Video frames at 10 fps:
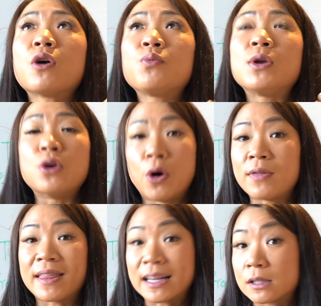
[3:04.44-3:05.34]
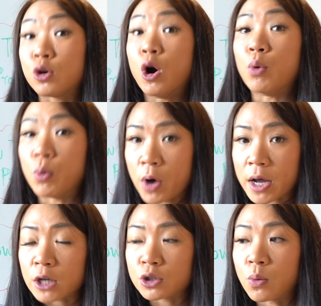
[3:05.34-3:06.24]
we know that that's the goal we're
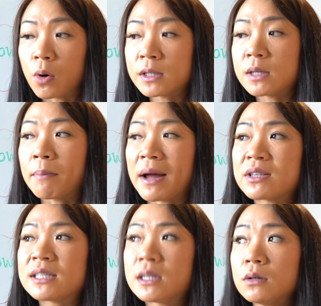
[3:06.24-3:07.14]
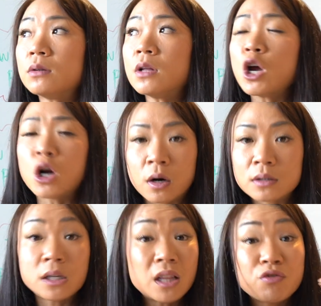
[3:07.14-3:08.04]
working towards, but still
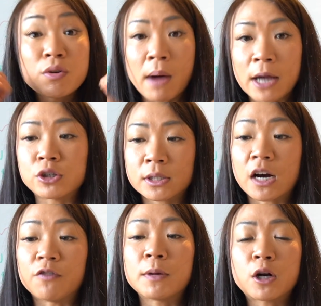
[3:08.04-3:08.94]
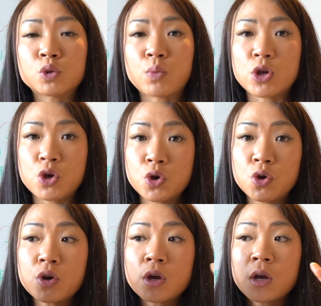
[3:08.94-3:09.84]
constantly remind yourself, because when
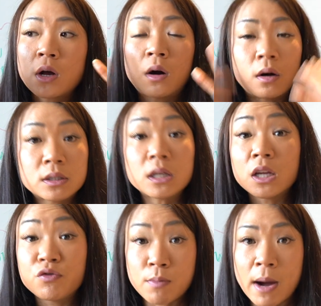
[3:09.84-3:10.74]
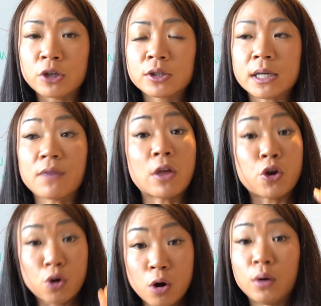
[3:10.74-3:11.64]
you constantly remind yourself that
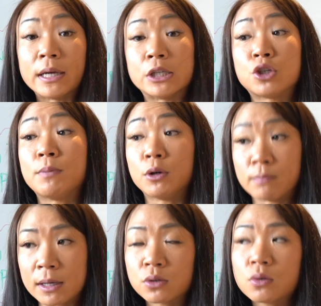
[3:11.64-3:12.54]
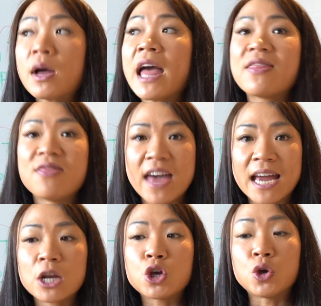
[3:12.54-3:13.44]
your goal is to build muscle,
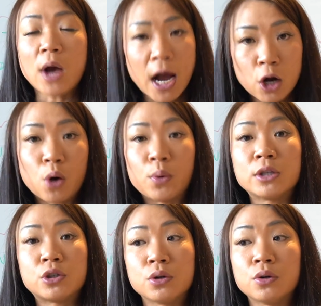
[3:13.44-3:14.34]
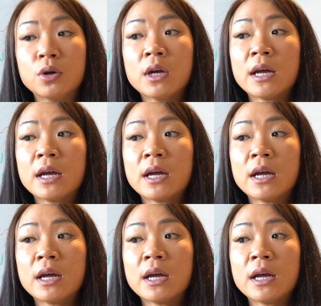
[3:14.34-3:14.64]
then you are going to